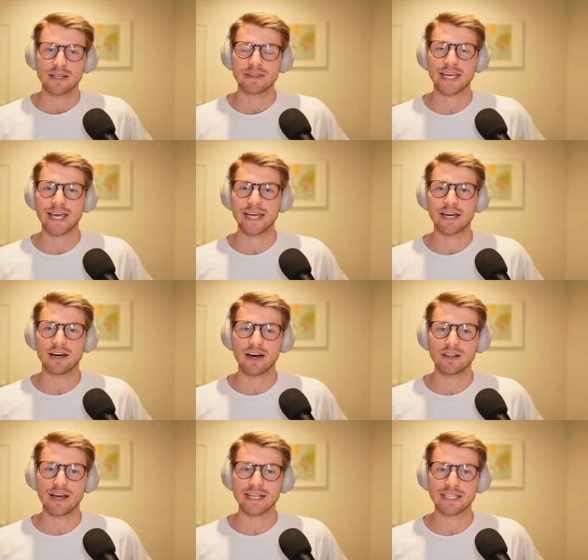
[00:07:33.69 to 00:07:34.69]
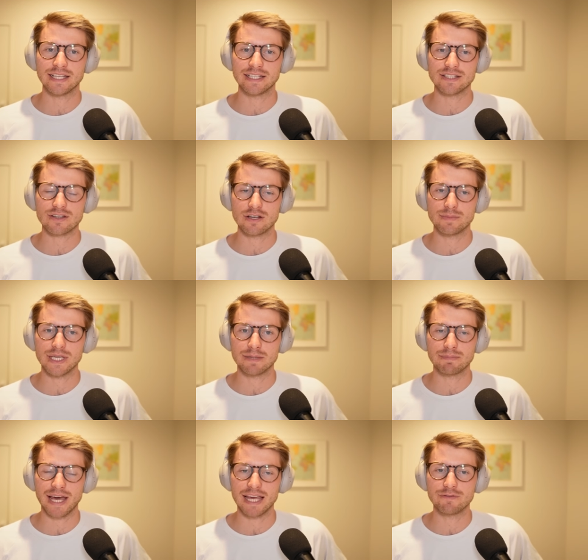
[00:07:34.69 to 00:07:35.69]
they're highlighting that it's going to be
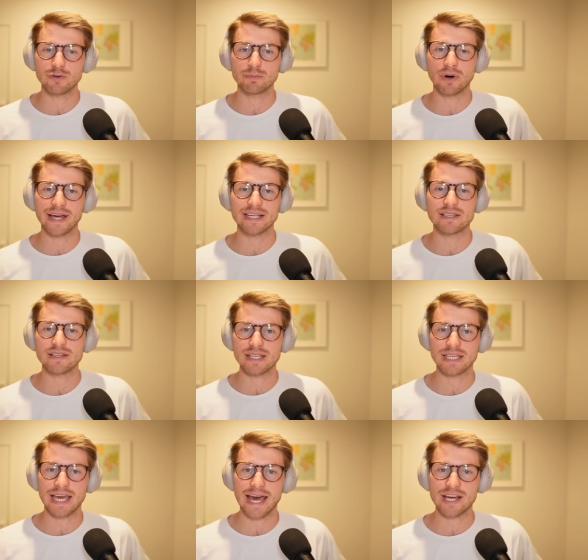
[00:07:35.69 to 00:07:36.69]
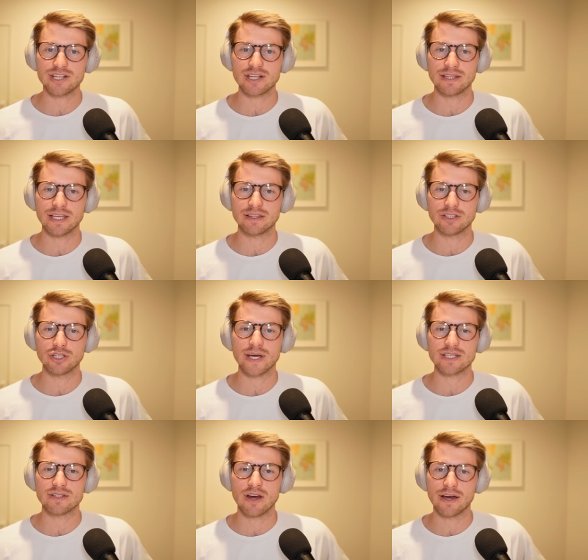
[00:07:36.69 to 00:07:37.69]
paid for by existing cash and then the
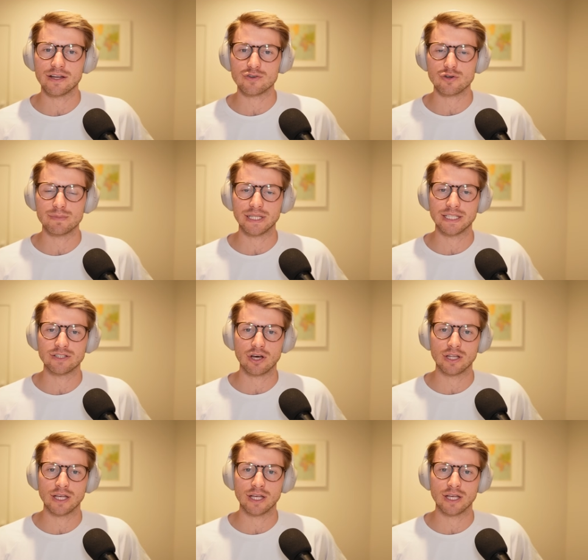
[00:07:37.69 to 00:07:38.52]
US $900 million